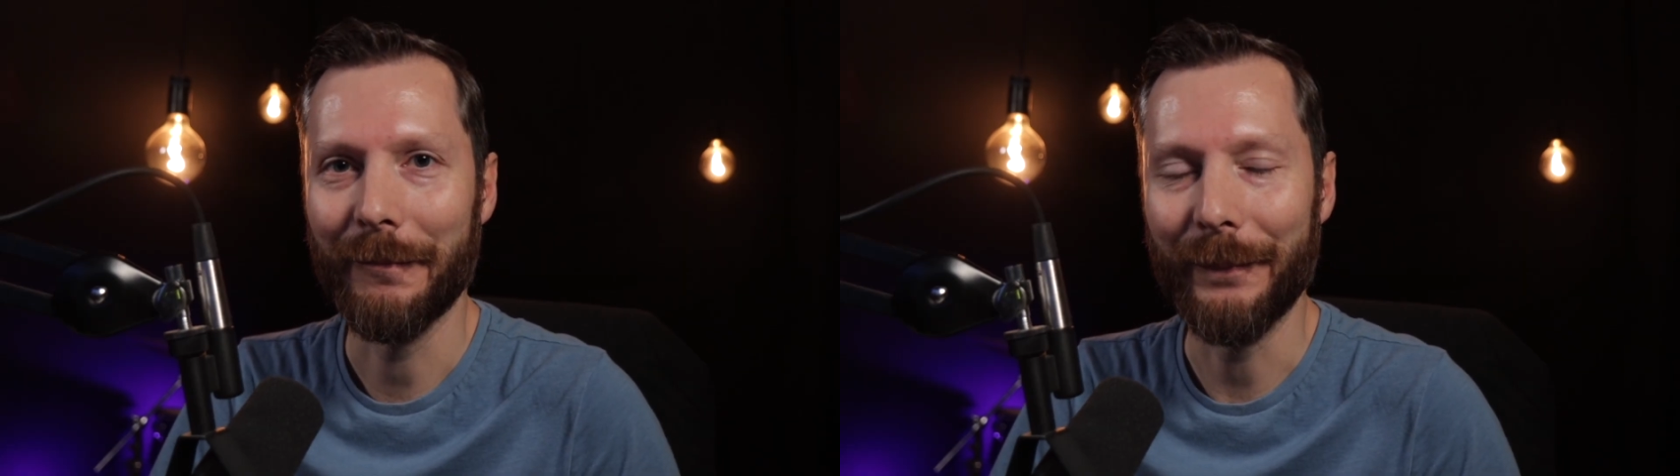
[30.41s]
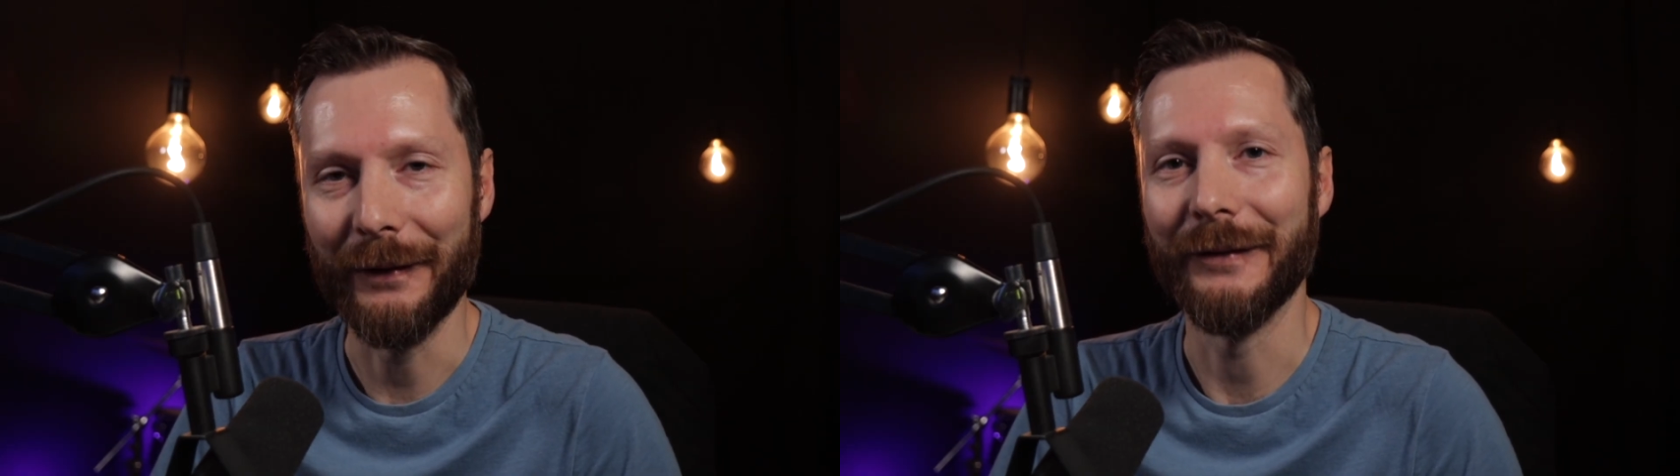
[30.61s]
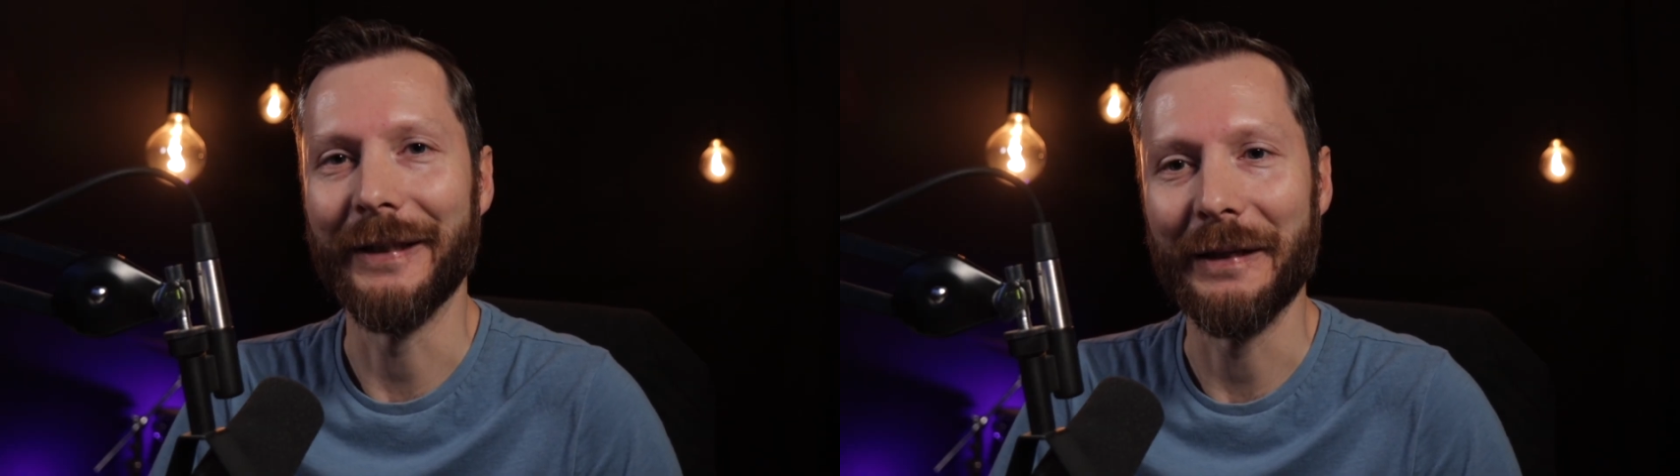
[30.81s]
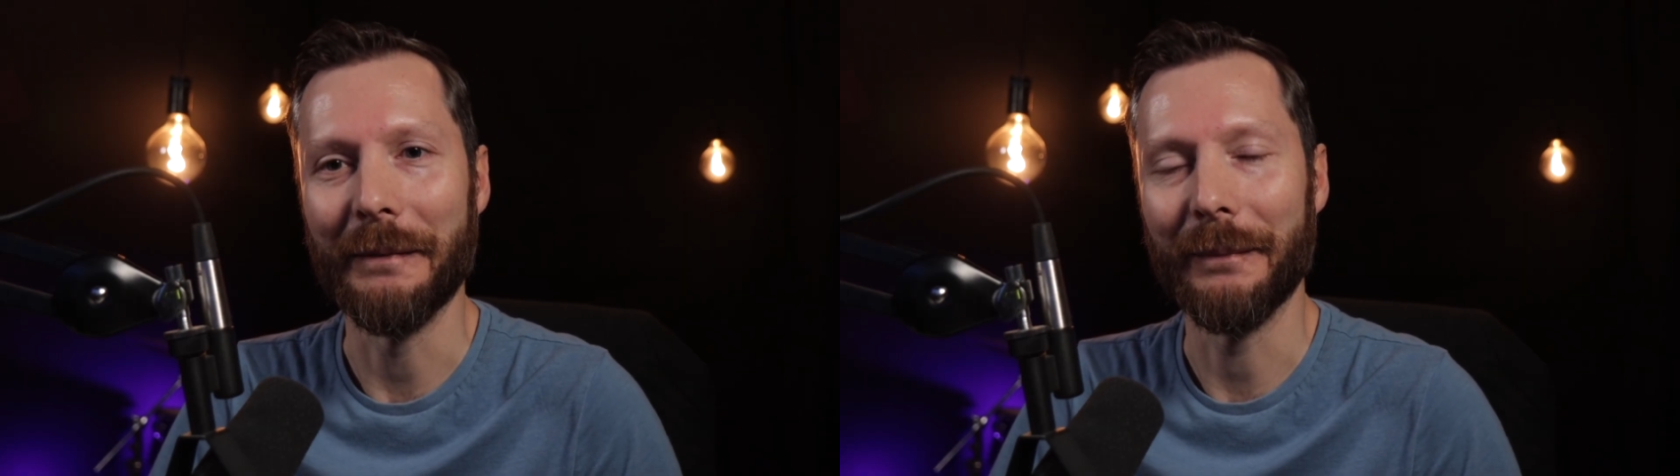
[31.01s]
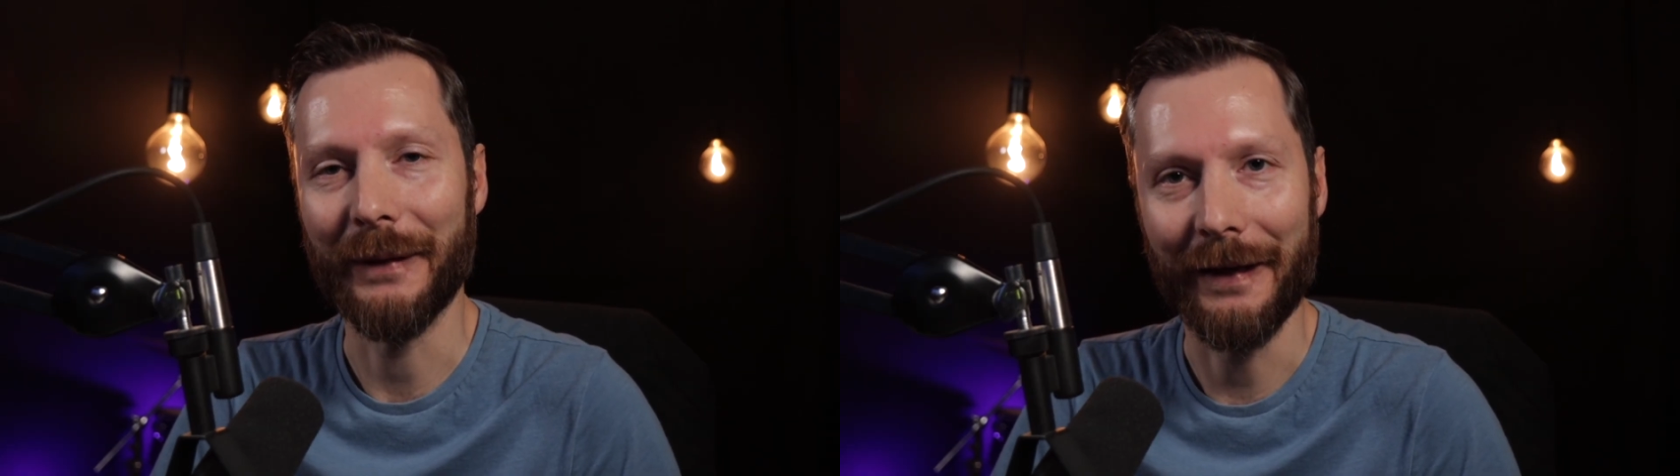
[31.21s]
built-in
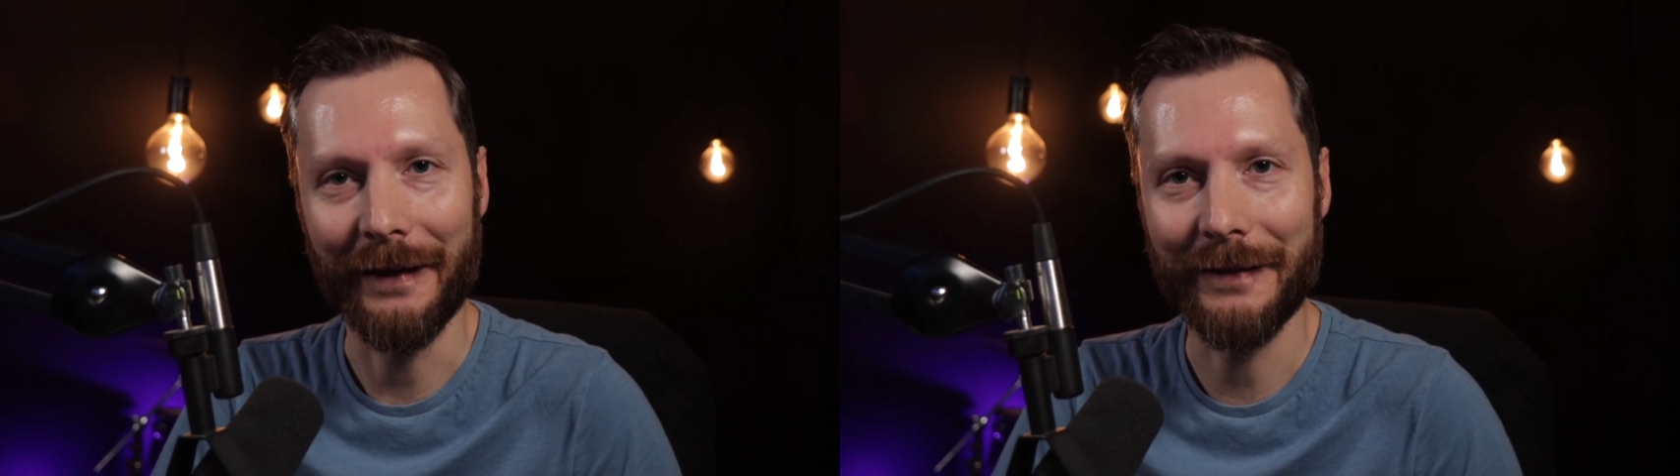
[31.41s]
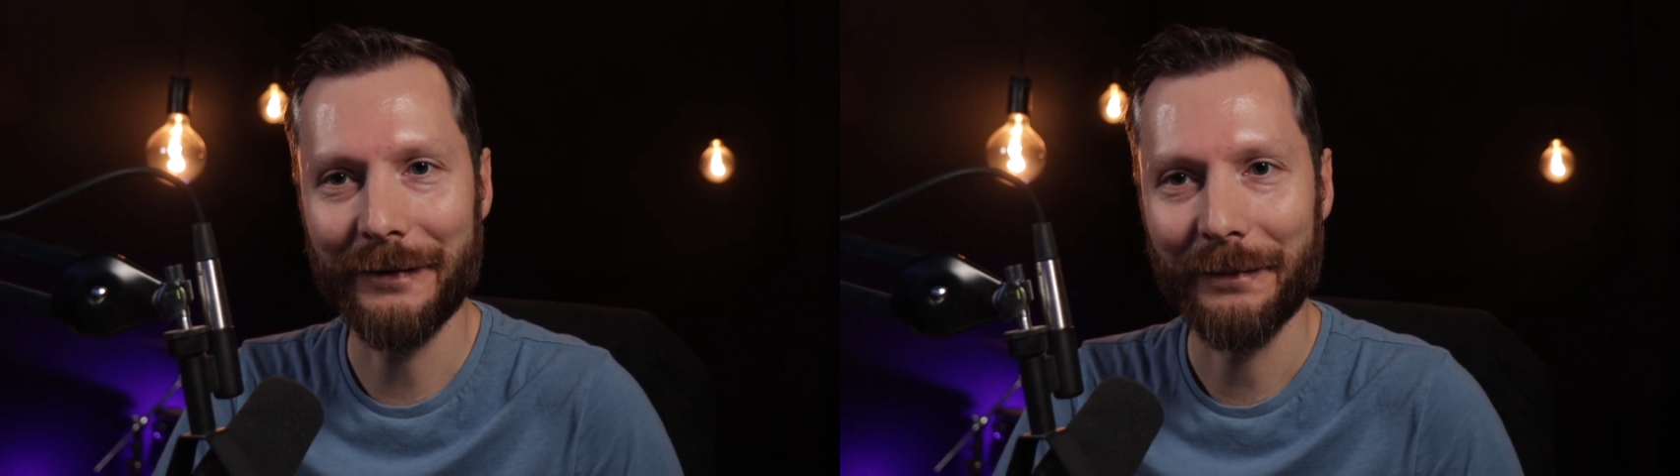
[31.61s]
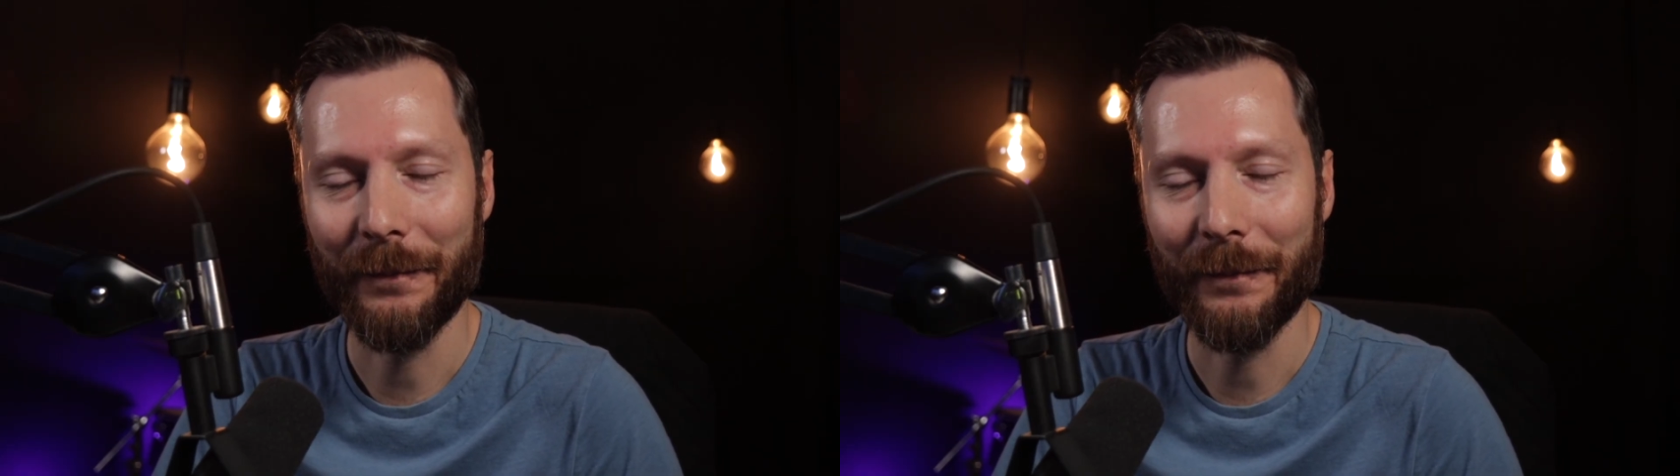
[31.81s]
plugins.